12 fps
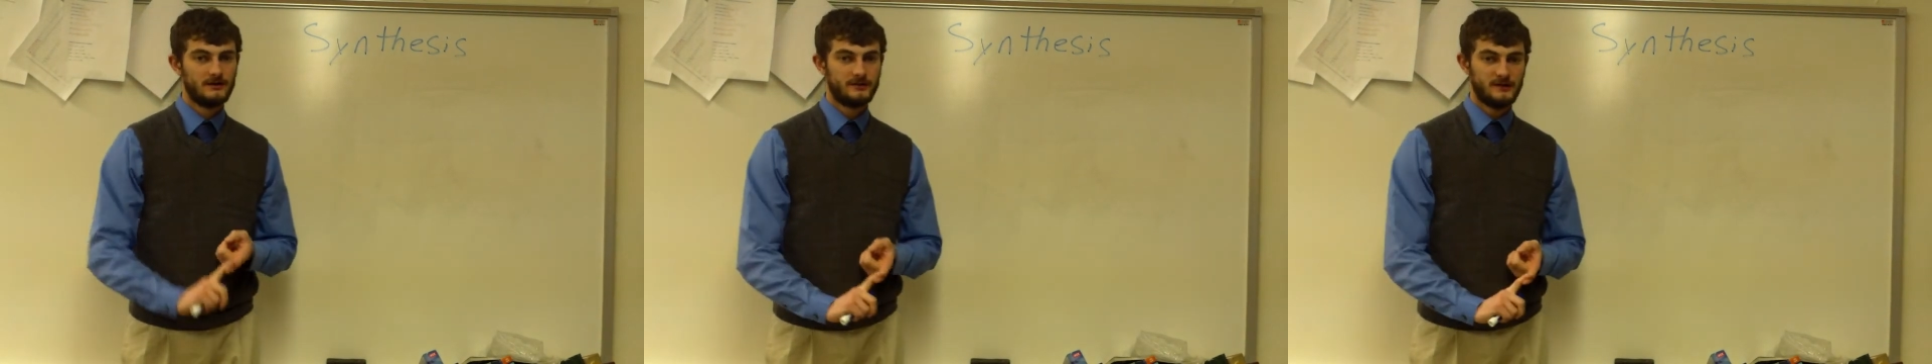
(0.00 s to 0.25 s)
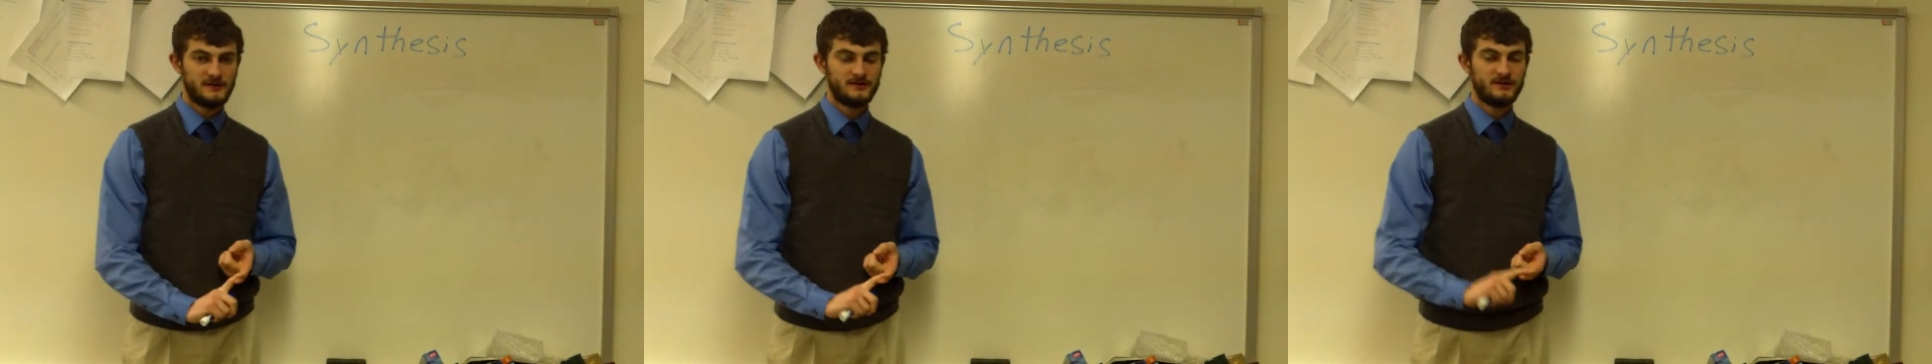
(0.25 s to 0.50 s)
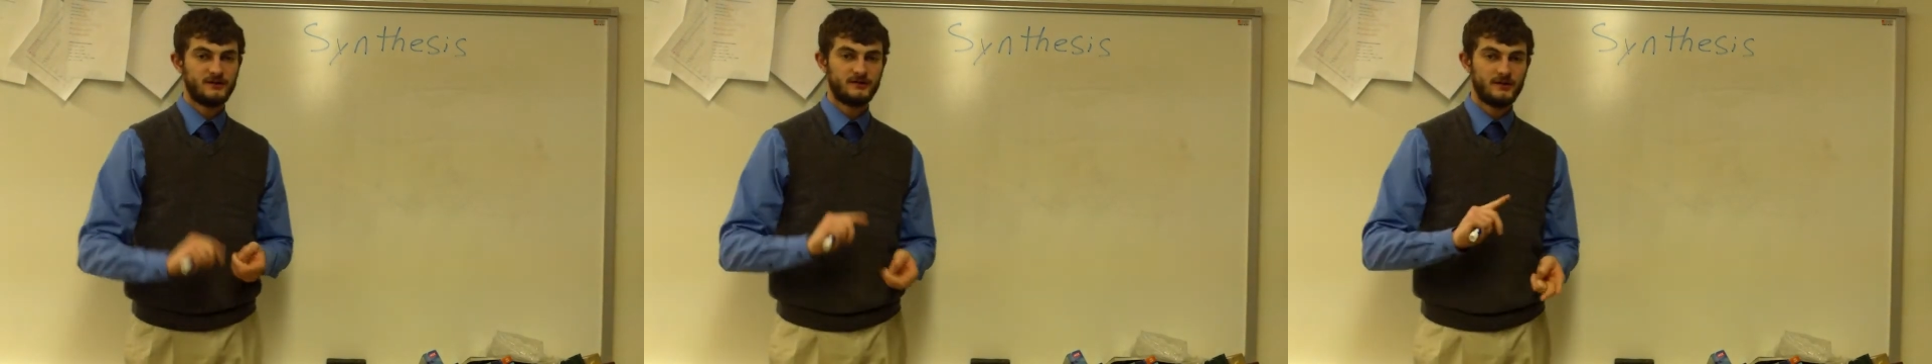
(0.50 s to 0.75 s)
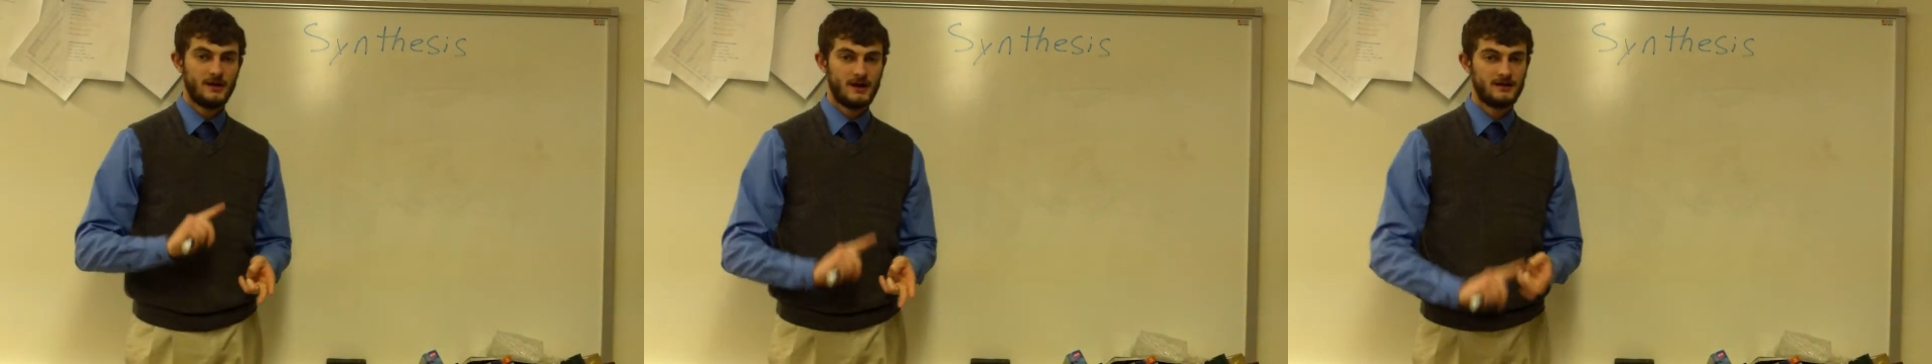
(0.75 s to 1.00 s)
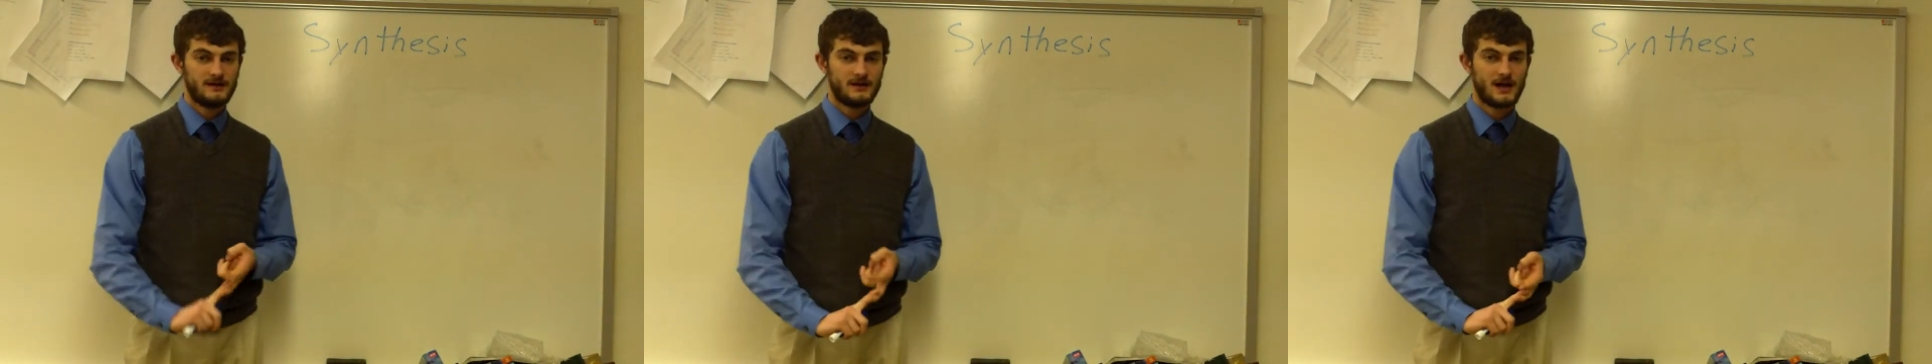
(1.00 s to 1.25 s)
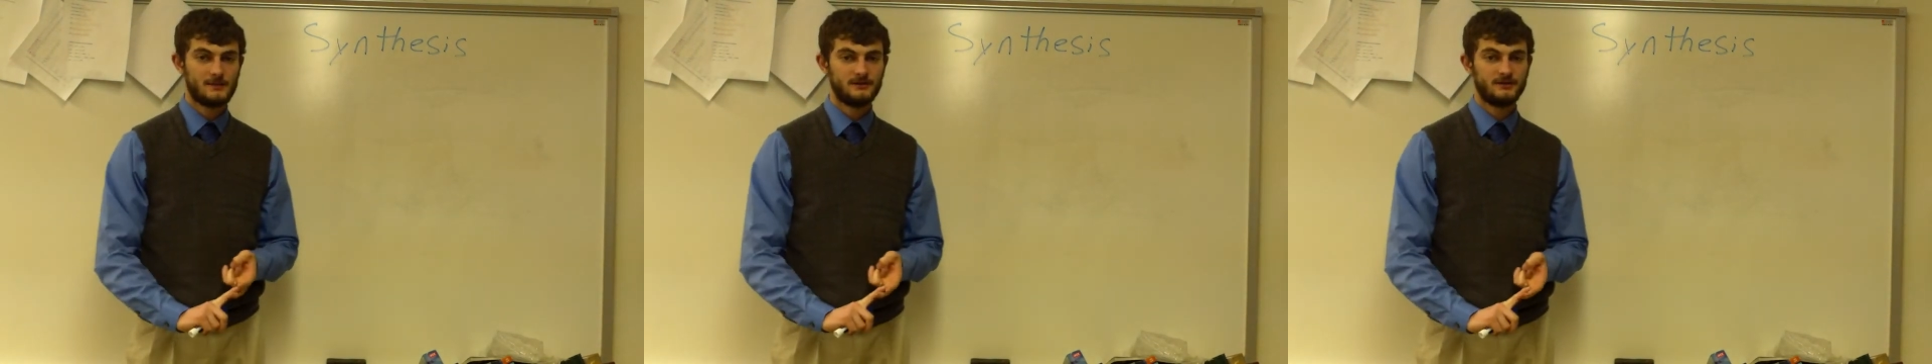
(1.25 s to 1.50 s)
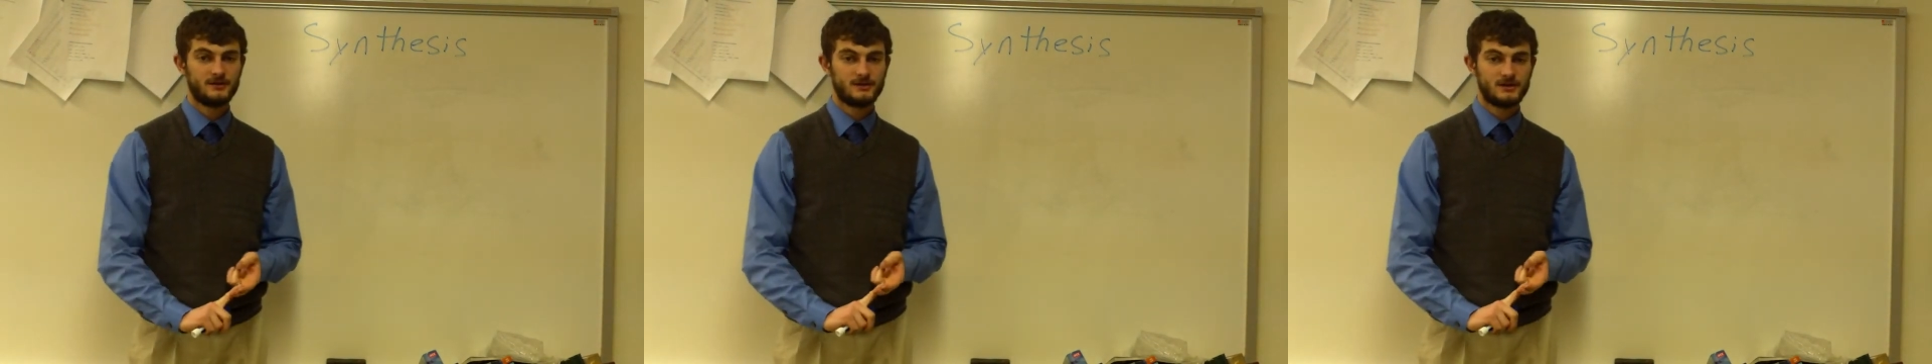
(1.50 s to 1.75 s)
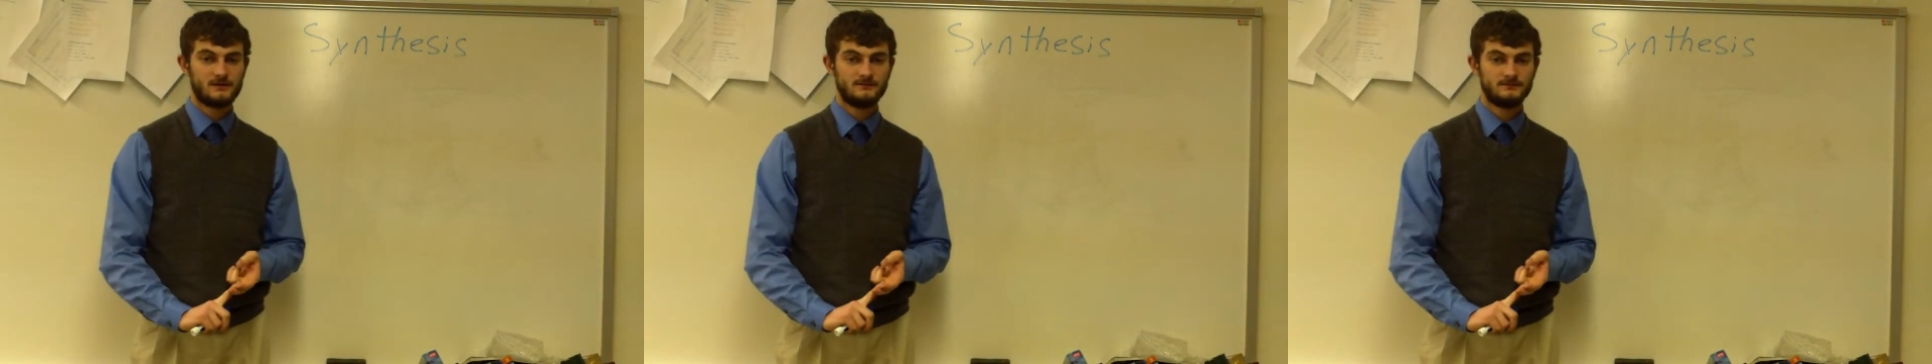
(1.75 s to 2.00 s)
synthesis and
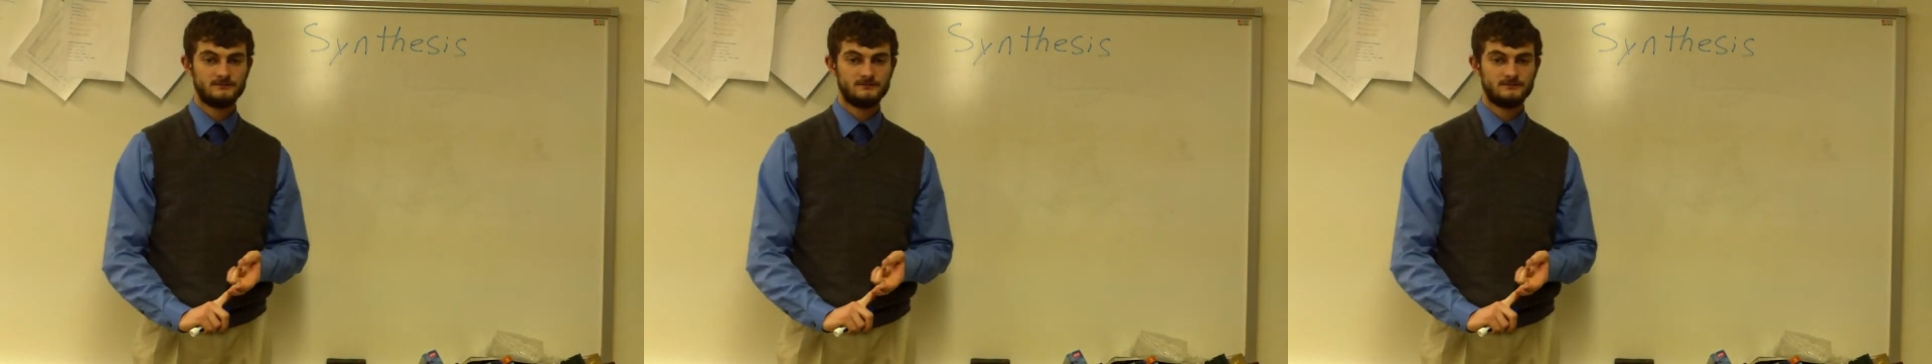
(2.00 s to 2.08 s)
decomposition.